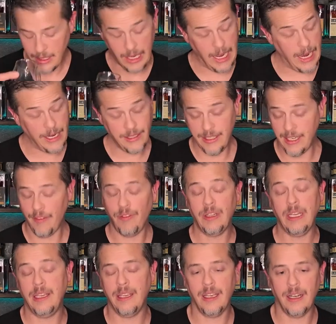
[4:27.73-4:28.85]
I definitely
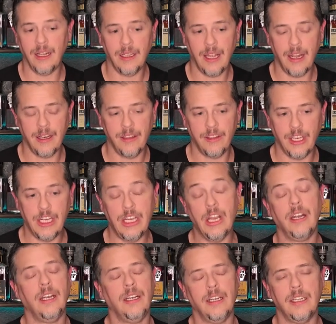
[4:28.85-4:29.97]
get a lot of the
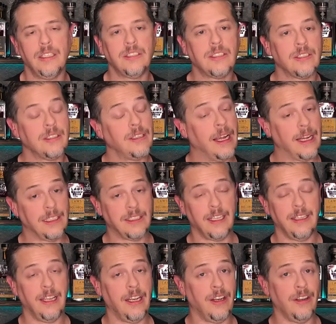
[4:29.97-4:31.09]
nuttiness, like I said,
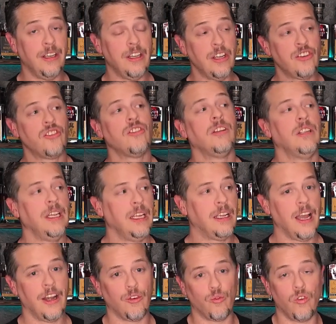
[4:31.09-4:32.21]
that initially
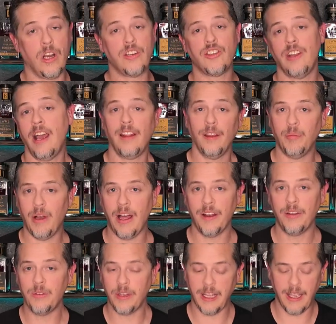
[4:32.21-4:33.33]
kind of rushed out of the bottle
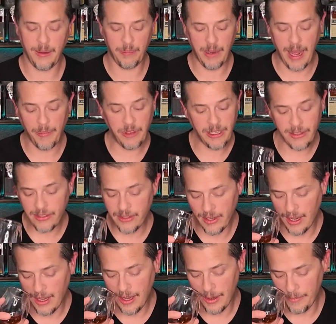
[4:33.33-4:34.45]
when I popped this.
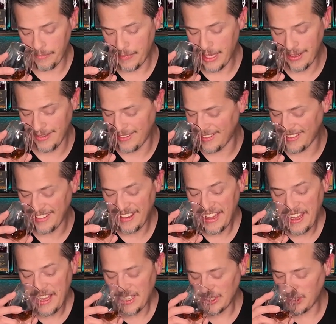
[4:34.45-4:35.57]
So
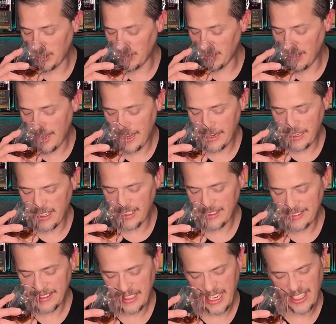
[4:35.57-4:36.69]
a lot of
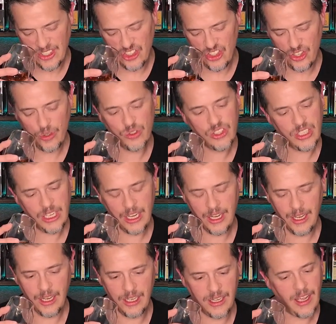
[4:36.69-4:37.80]

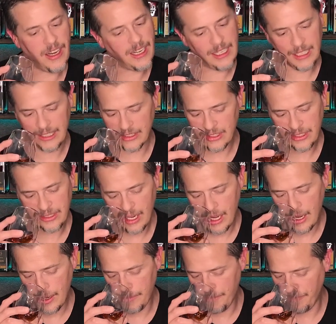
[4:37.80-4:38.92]
juicy nuttiness.
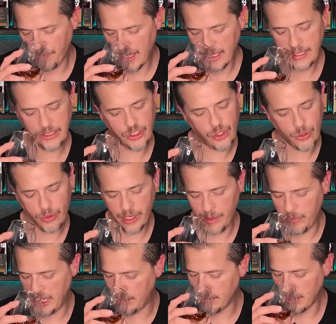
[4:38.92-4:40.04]
It's
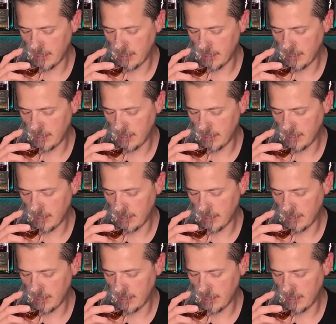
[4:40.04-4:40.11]
creamy.